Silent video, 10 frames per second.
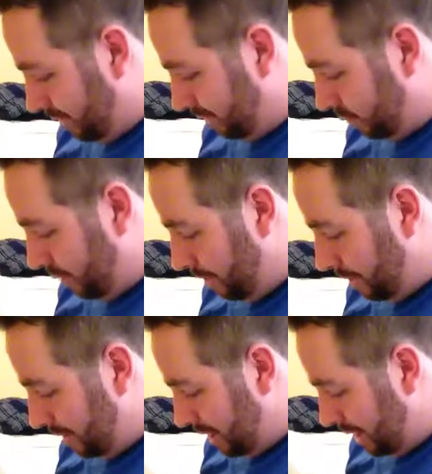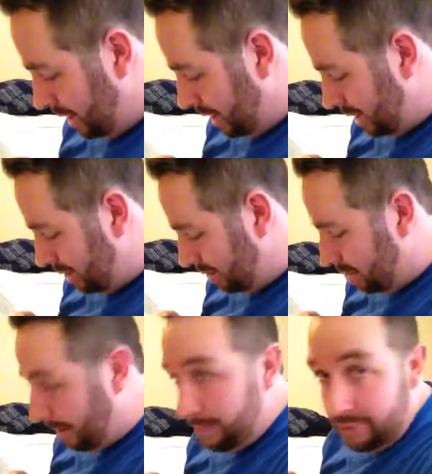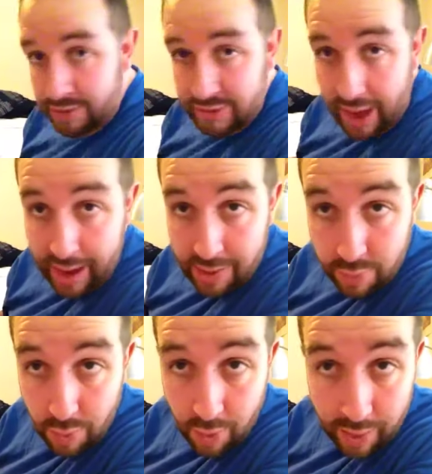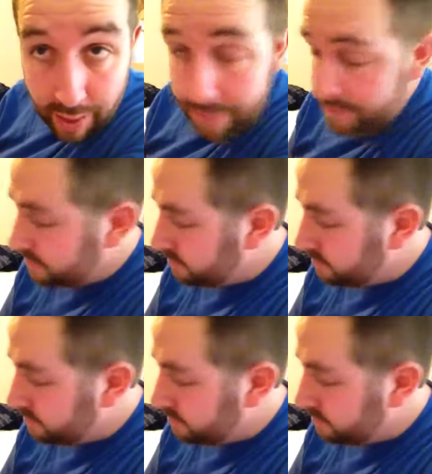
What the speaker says: flew open, and in stumbled the giant, roaring.